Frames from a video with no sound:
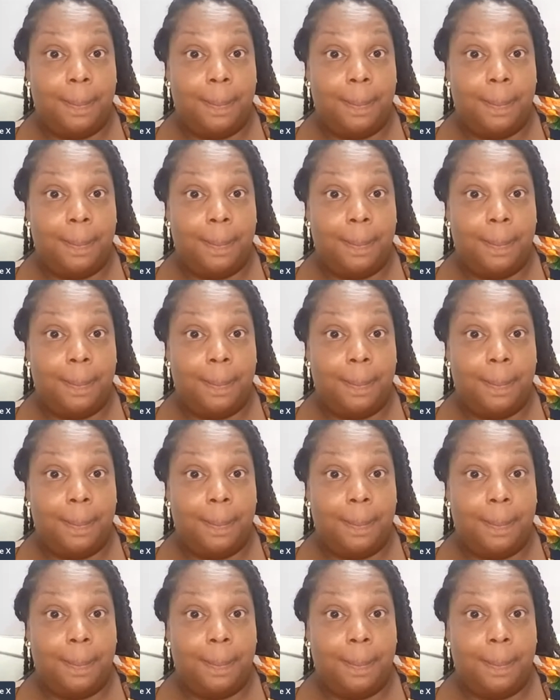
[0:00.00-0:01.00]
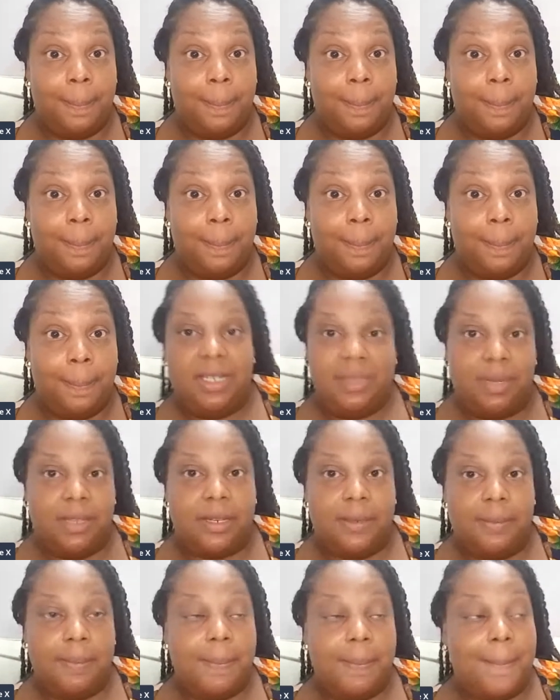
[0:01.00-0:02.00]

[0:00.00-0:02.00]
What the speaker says: I'm still somebody's mother.